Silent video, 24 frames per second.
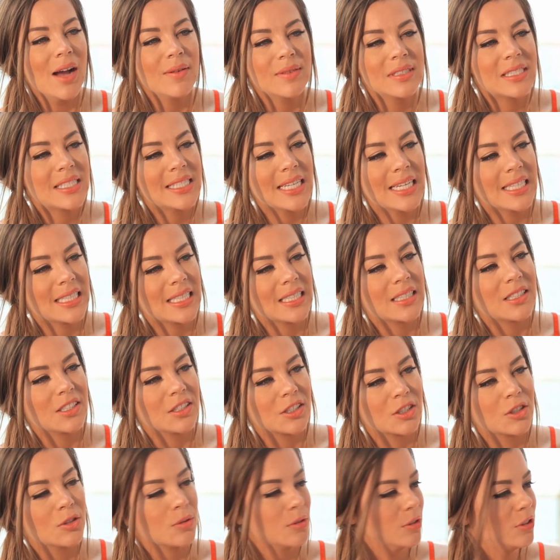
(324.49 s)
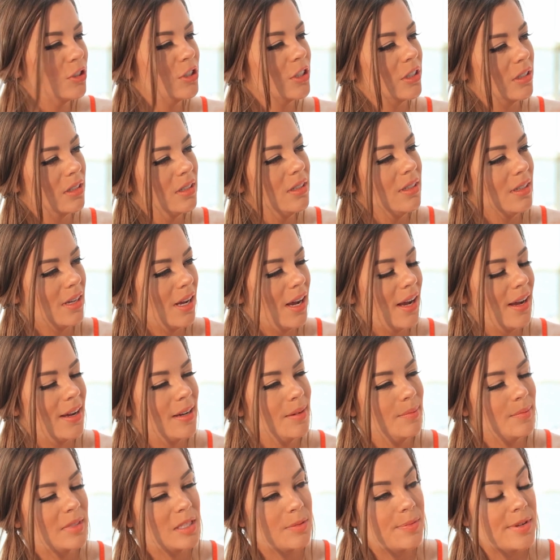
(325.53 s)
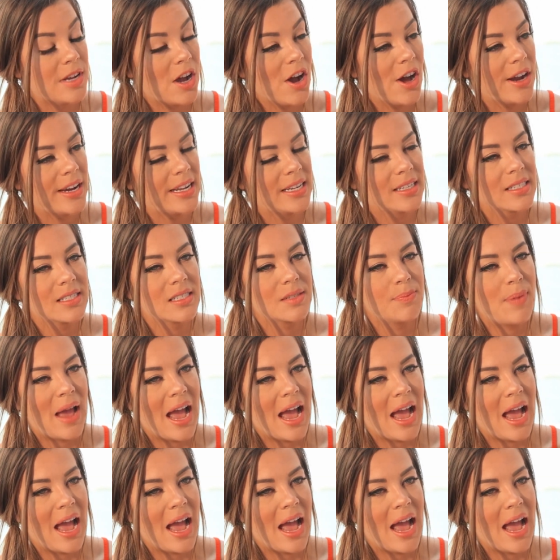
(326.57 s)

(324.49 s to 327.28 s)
would say that they're crucial, to be honest.